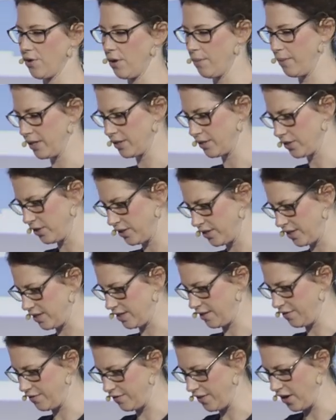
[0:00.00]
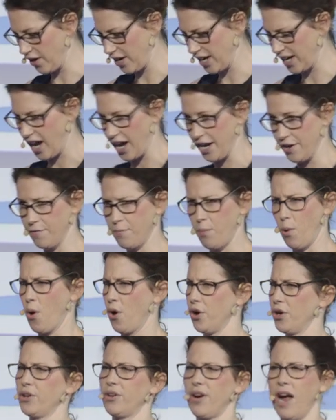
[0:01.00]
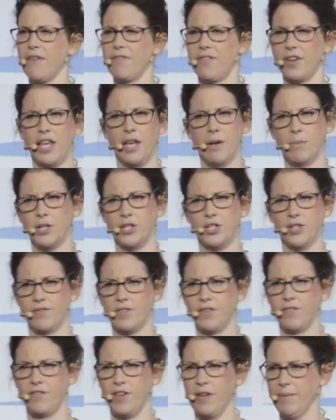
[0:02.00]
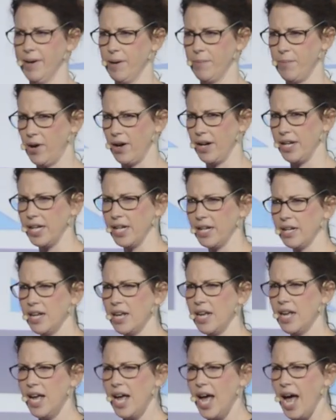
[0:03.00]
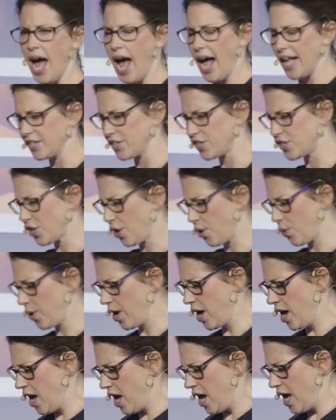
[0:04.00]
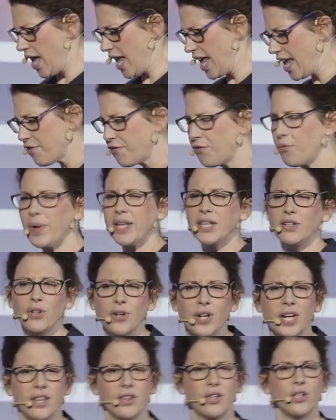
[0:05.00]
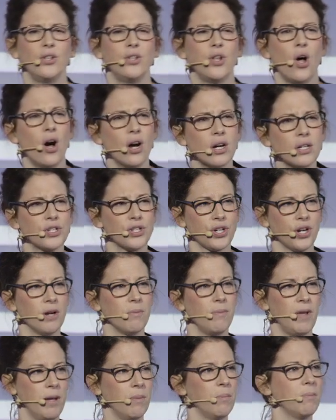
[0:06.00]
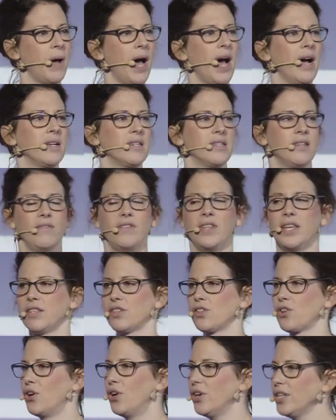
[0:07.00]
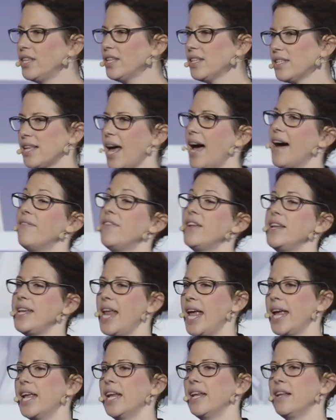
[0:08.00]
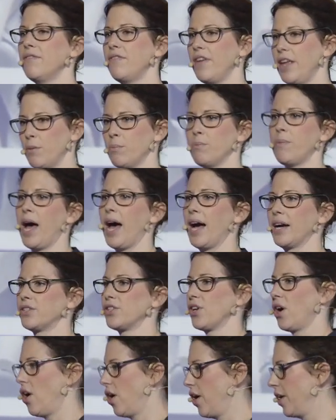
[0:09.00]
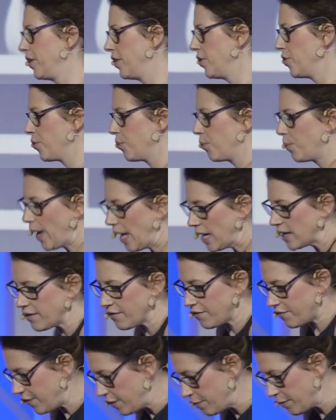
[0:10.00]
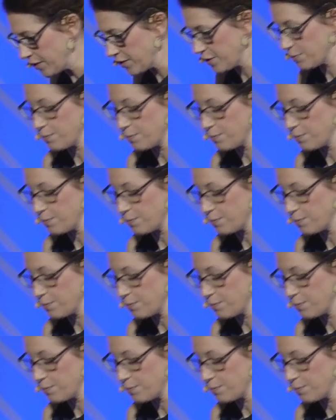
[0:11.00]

robots looks is a very kind of pornographic image of the female body. And so if we look at the long term impacts of this, could this have a negative impact on the way that females